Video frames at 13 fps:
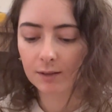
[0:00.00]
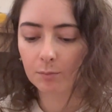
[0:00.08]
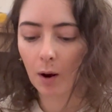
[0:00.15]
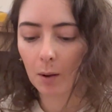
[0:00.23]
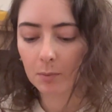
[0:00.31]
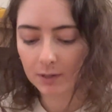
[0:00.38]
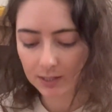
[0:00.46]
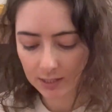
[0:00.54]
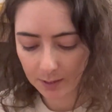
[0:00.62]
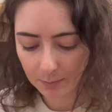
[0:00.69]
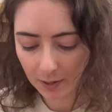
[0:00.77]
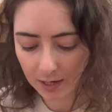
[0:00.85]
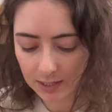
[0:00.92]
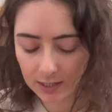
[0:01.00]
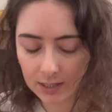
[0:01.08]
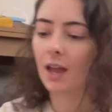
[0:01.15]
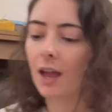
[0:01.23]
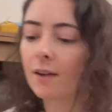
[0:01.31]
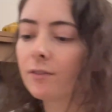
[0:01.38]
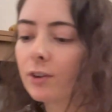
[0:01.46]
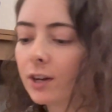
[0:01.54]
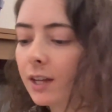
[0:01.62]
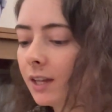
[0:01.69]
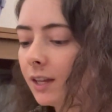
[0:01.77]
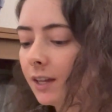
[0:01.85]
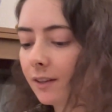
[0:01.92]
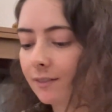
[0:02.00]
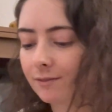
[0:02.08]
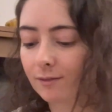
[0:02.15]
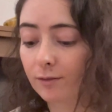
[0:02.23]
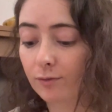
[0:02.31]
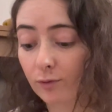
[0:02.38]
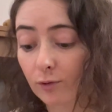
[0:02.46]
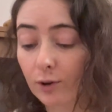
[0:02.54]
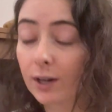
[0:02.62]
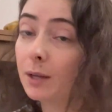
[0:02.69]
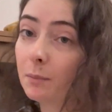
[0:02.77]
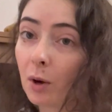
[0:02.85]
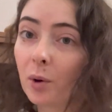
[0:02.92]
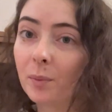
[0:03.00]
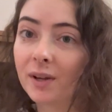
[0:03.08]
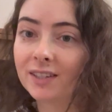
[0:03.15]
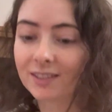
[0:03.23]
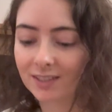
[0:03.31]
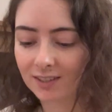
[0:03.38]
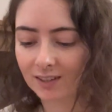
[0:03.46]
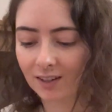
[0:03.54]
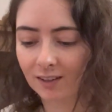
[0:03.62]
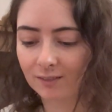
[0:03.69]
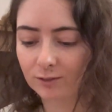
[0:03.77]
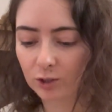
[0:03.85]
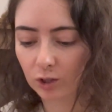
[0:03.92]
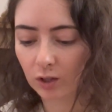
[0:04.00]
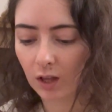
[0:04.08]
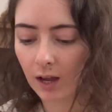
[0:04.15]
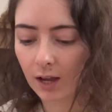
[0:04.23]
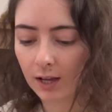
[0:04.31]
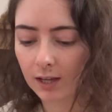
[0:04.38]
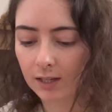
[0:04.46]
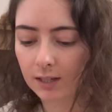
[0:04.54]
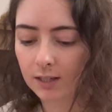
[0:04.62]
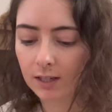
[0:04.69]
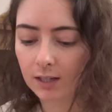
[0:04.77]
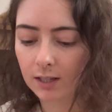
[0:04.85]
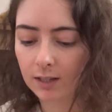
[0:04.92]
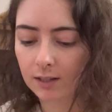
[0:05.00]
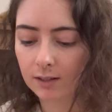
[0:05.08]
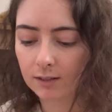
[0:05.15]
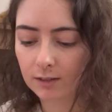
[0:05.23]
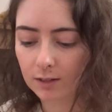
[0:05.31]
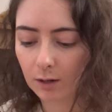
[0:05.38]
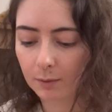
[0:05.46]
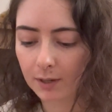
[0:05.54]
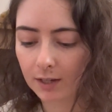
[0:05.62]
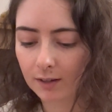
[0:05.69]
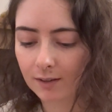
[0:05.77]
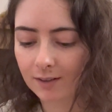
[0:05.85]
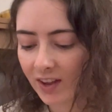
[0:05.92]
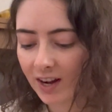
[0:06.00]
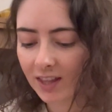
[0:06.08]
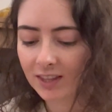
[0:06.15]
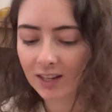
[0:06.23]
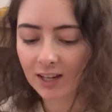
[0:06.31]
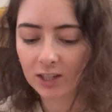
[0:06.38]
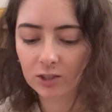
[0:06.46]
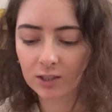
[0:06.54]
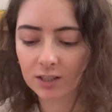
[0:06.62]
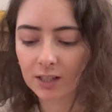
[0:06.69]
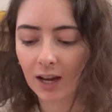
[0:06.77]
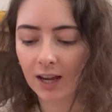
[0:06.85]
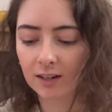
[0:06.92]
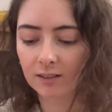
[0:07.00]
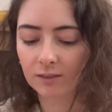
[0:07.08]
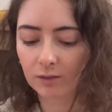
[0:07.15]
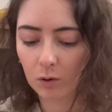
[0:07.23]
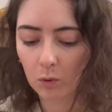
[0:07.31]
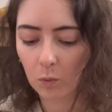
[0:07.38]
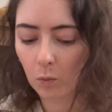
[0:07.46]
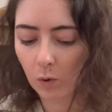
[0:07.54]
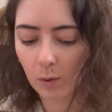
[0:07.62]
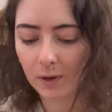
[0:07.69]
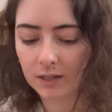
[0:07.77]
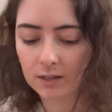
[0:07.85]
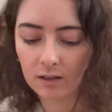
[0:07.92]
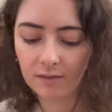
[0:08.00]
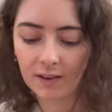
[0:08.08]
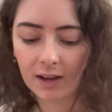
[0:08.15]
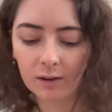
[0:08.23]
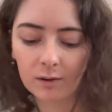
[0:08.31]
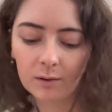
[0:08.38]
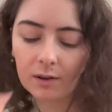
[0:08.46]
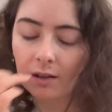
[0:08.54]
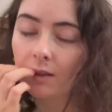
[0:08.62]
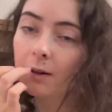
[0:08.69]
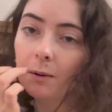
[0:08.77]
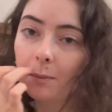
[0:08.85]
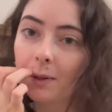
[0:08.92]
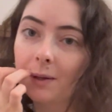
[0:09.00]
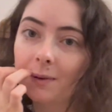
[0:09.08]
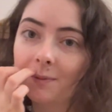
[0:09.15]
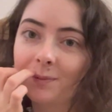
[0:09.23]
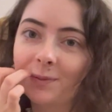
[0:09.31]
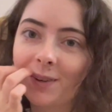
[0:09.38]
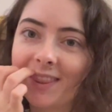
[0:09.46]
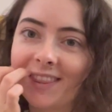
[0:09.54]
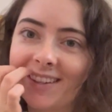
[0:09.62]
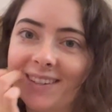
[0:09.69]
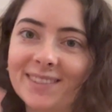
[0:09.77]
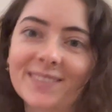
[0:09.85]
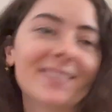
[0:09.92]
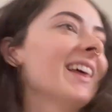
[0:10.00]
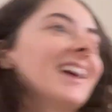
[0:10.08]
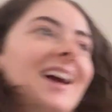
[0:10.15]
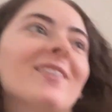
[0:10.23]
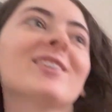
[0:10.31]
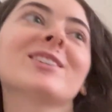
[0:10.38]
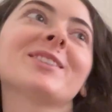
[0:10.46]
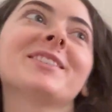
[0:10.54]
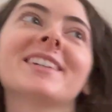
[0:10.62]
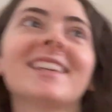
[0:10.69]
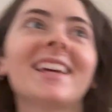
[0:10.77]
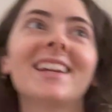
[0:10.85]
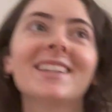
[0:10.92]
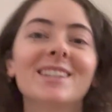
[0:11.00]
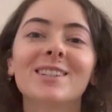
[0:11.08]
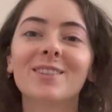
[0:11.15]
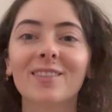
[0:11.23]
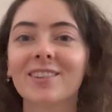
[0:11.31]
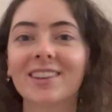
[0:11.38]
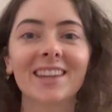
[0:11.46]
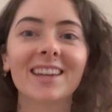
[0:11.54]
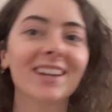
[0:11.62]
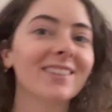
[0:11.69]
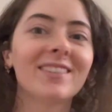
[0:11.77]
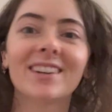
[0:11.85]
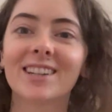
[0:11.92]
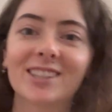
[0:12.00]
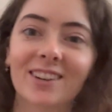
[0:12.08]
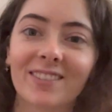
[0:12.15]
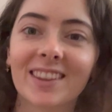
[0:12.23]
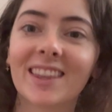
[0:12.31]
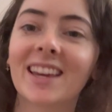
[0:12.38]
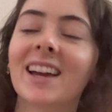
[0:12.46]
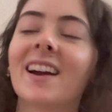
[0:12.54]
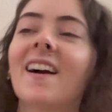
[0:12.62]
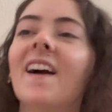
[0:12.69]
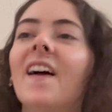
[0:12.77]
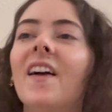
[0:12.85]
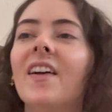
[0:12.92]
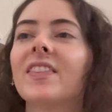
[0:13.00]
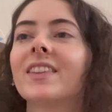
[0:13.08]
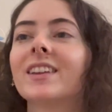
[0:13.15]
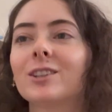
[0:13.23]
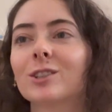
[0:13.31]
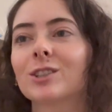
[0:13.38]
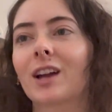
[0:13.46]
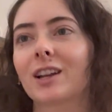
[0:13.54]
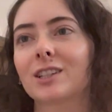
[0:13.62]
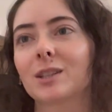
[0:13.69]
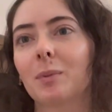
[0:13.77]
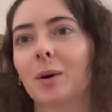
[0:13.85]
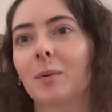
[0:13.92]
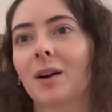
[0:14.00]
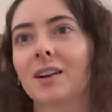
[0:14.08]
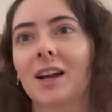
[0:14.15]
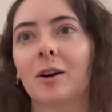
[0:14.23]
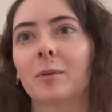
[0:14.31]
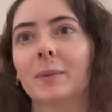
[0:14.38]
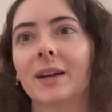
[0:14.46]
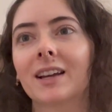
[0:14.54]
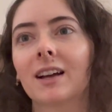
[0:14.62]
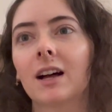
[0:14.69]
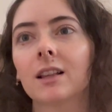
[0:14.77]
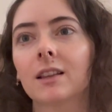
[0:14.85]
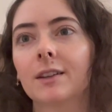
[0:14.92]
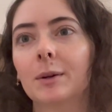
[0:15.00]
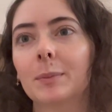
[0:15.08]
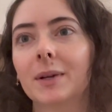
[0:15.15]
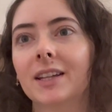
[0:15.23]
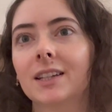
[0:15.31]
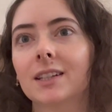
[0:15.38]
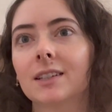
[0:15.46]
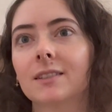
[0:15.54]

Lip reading: probably spent every free moment of July sewing, and I think it just kind of wore myself out a little bit with it. Like, I was so excited to do everything and finish everything that it just got to the point where now I'm like a little bit